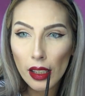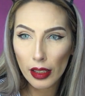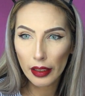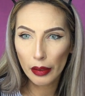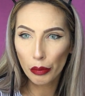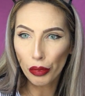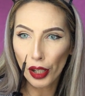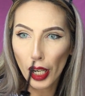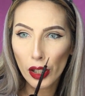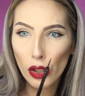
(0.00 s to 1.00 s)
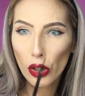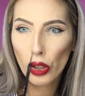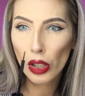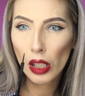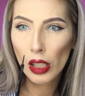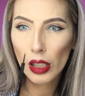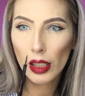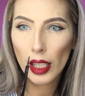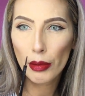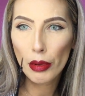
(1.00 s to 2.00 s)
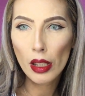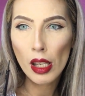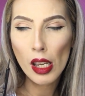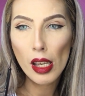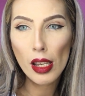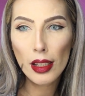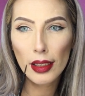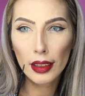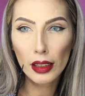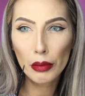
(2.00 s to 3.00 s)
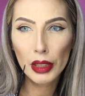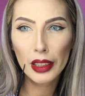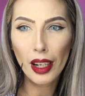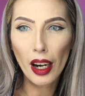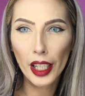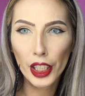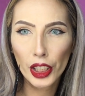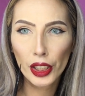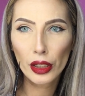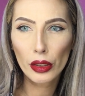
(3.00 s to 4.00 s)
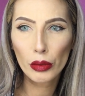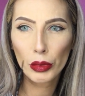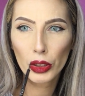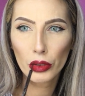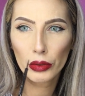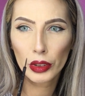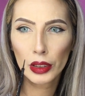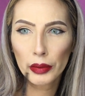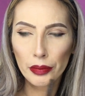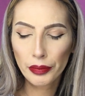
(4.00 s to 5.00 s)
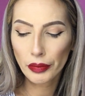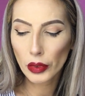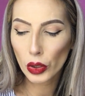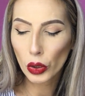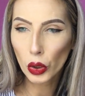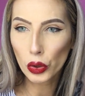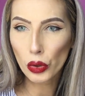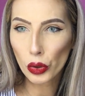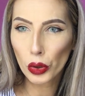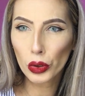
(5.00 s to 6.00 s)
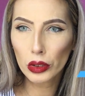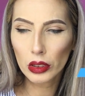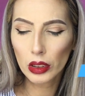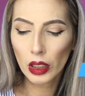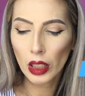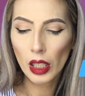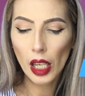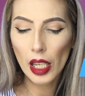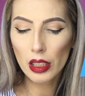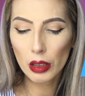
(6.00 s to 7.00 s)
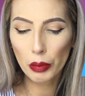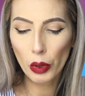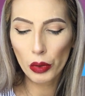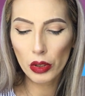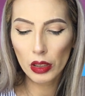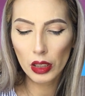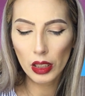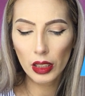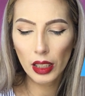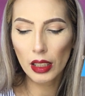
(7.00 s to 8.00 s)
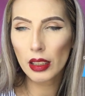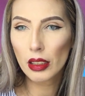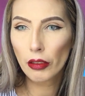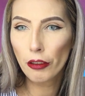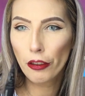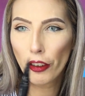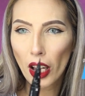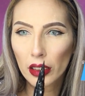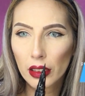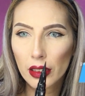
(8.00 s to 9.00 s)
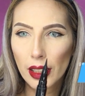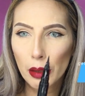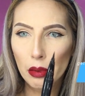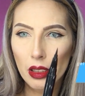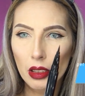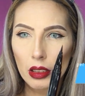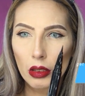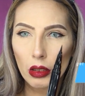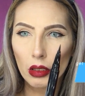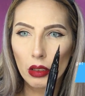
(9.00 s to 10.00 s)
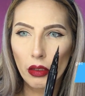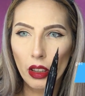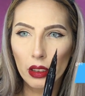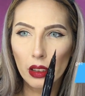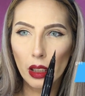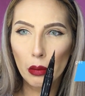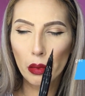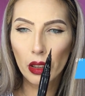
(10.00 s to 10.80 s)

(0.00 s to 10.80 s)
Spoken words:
this brush tip is a little bit harder to maneuver, to control, as opposed to this felt tip. This is called felt tip.